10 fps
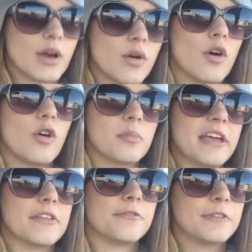go home
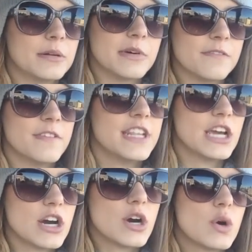and film a
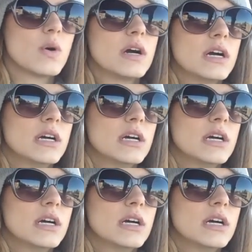video.